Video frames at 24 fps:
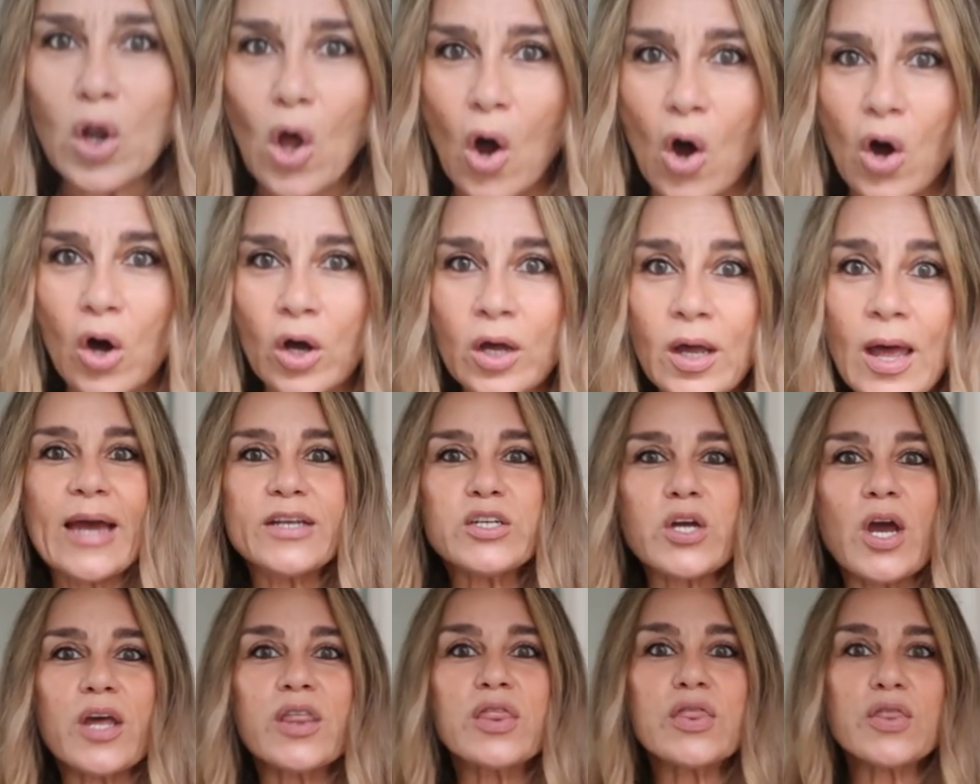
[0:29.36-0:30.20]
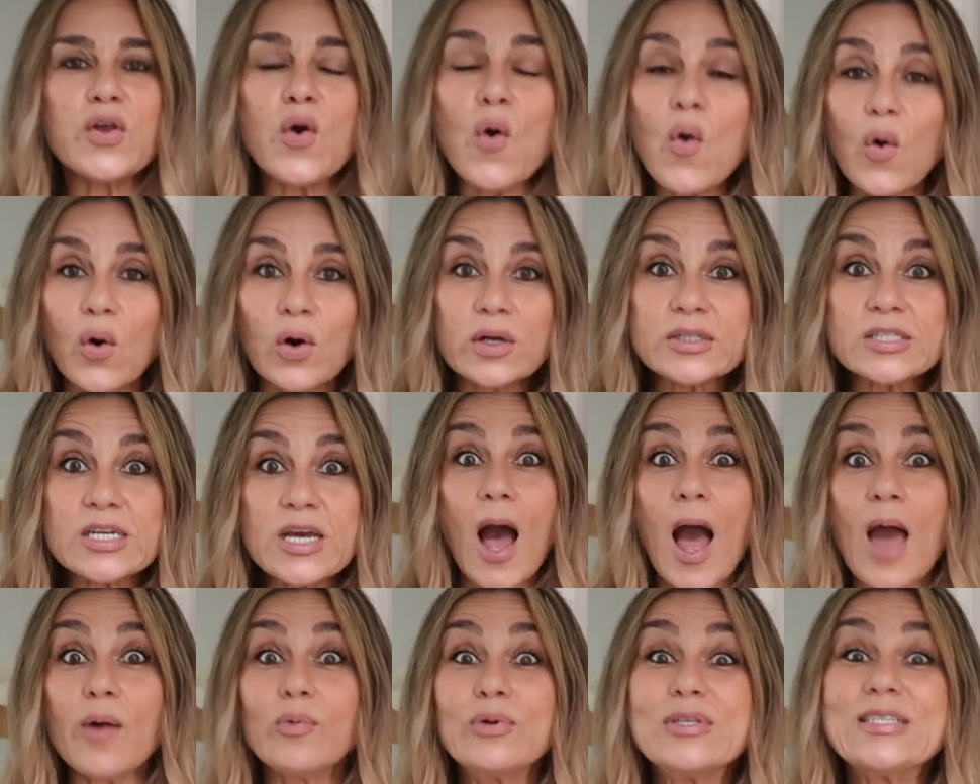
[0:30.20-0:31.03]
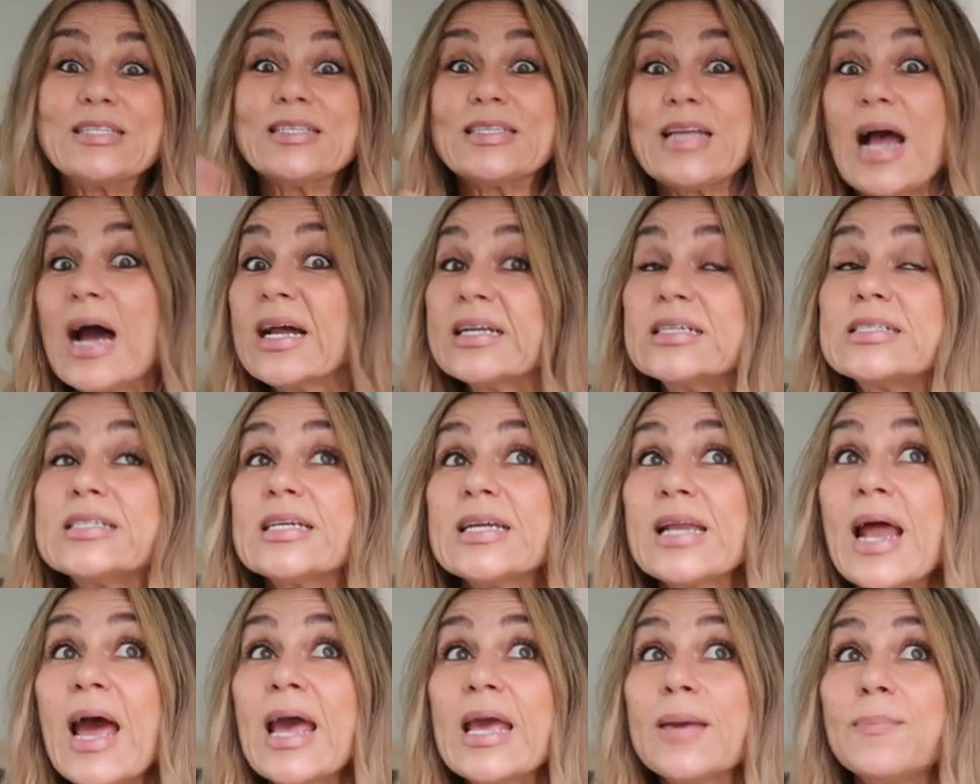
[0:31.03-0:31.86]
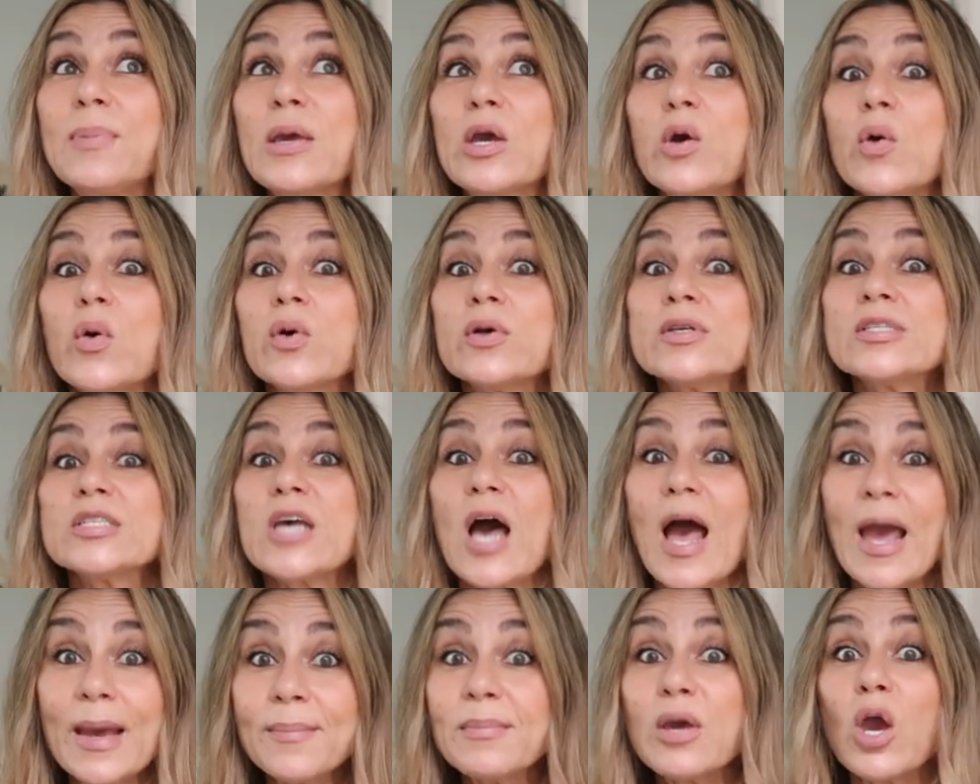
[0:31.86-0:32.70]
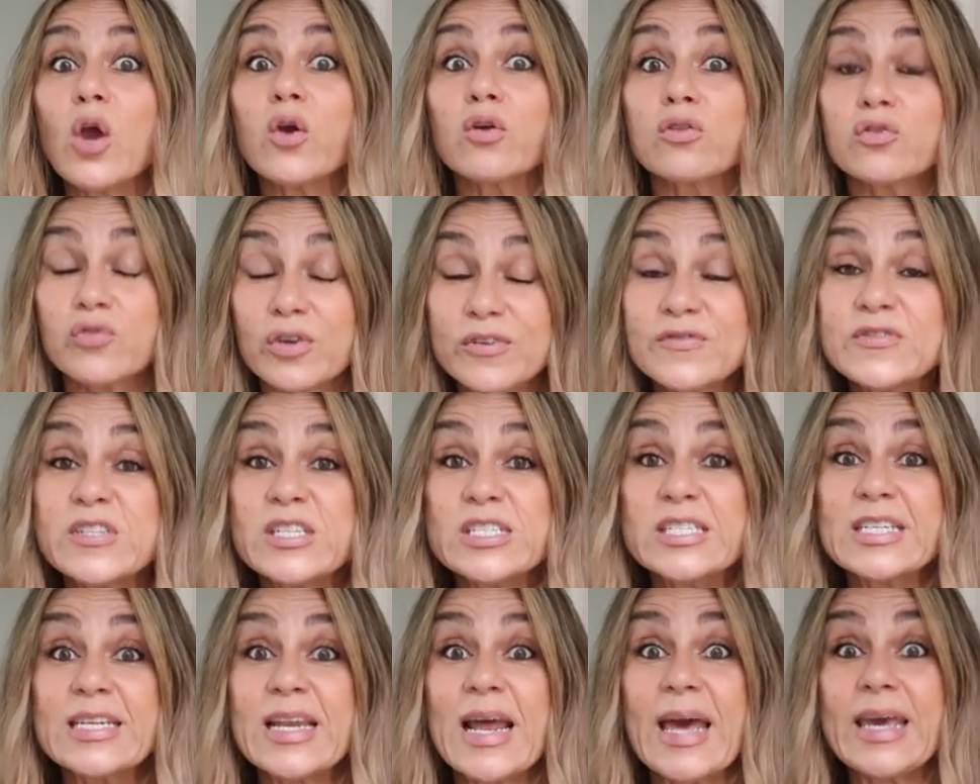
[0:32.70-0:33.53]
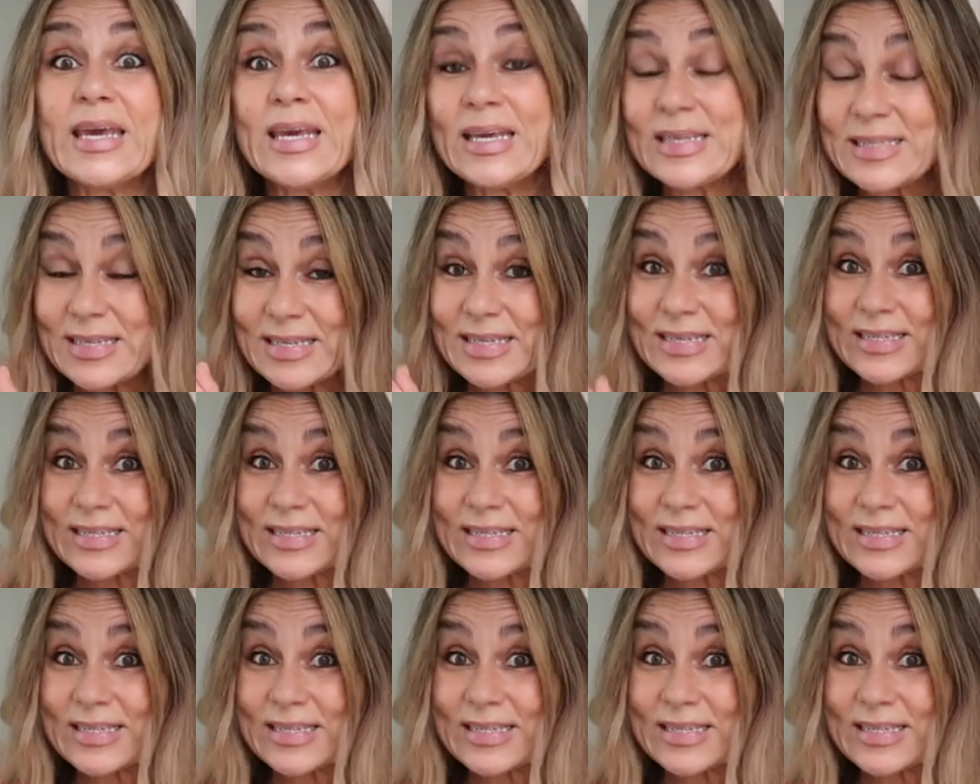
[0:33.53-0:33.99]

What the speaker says: long and I thought I would start it today because I'm going thrifting today. It's a